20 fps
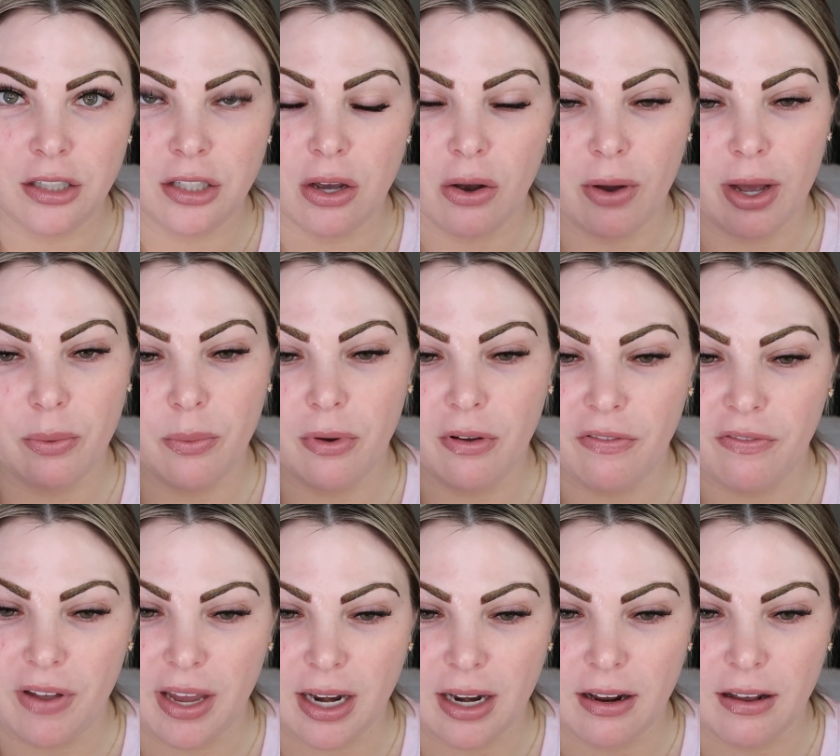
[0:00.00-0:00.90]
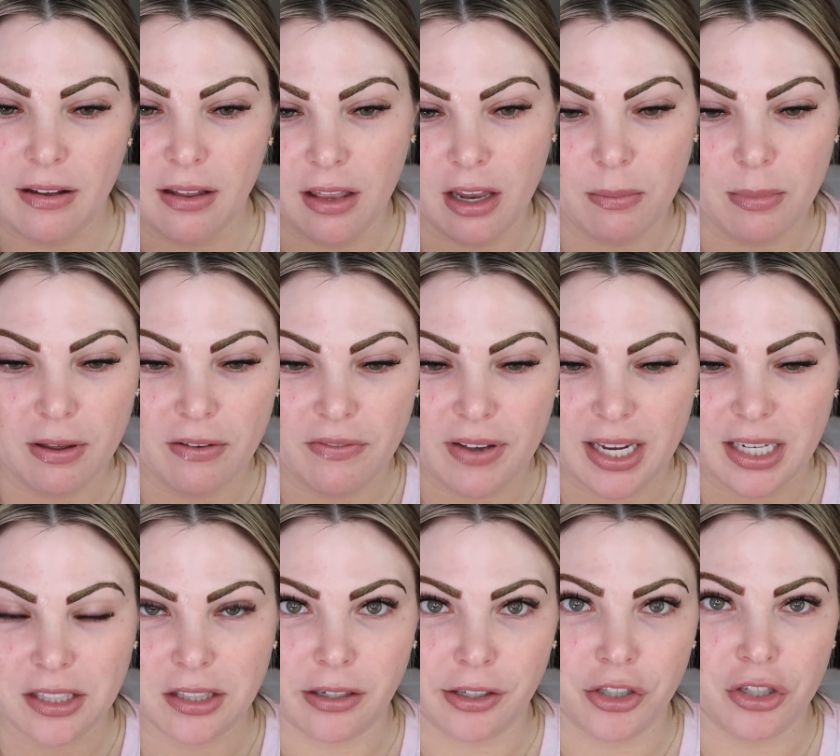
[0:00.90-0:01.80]
So it will fade it a little bit
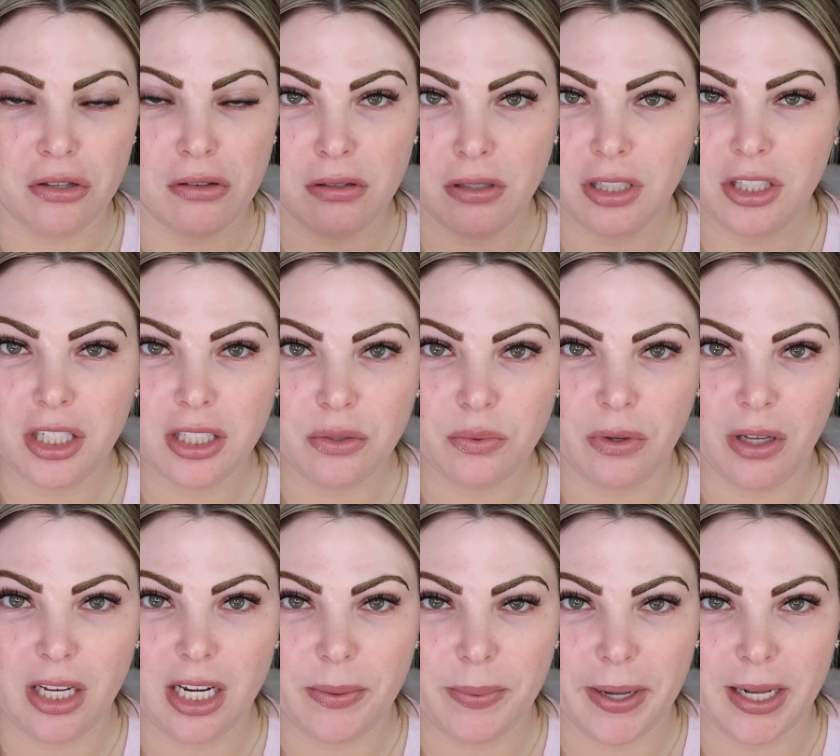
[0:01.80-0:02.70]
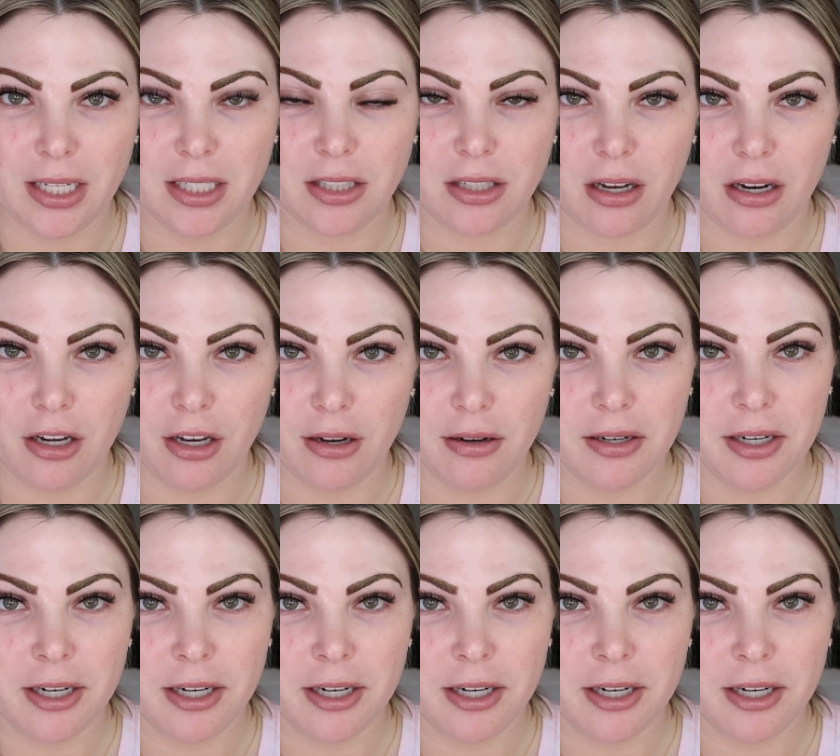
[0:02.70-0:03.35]
faster. So it just really depends on